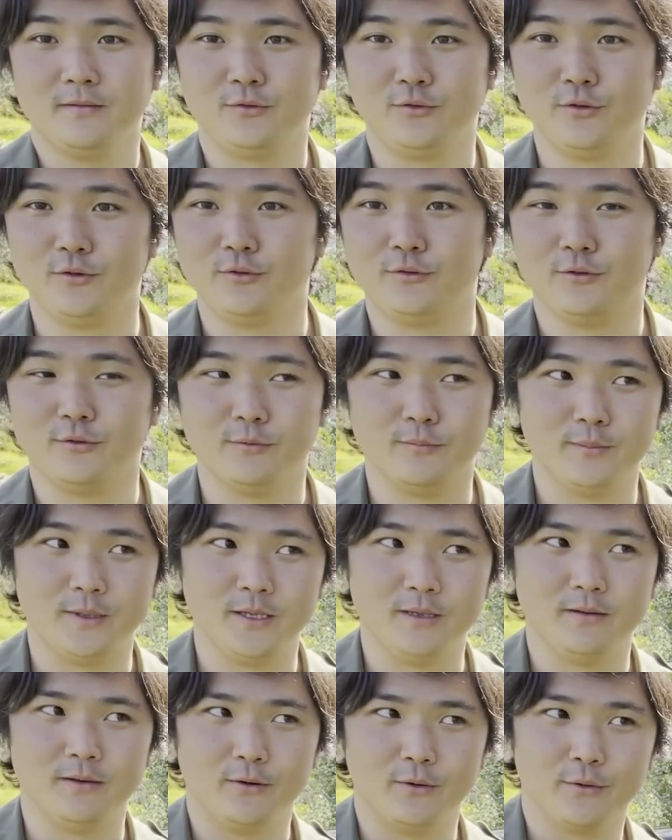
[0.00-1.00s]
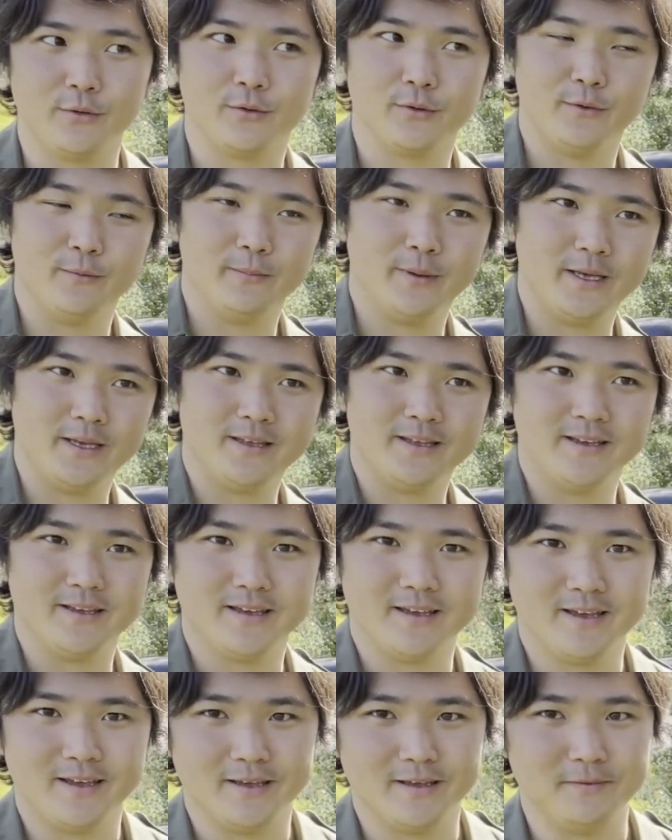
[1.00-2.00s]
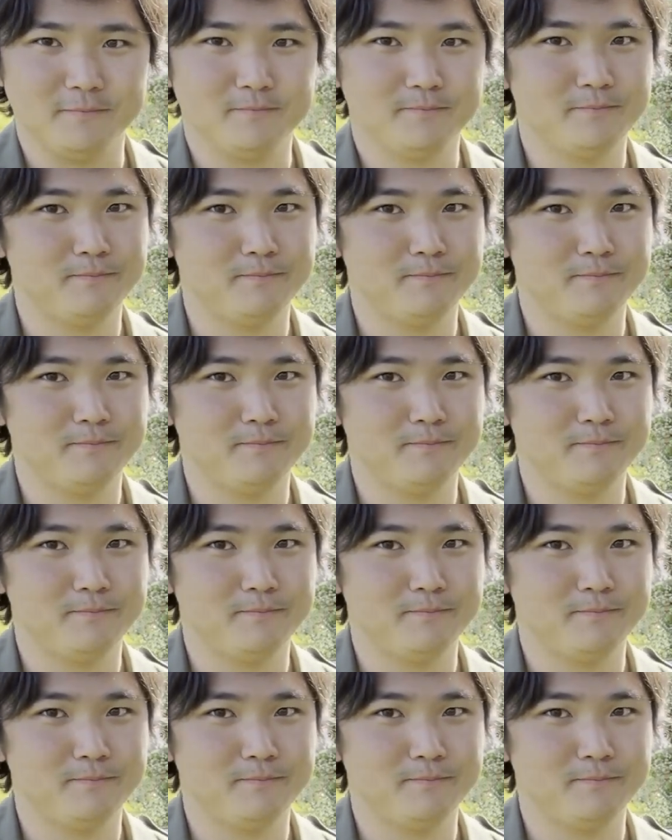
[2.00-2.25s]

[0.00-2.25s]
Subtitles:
Due to me also making a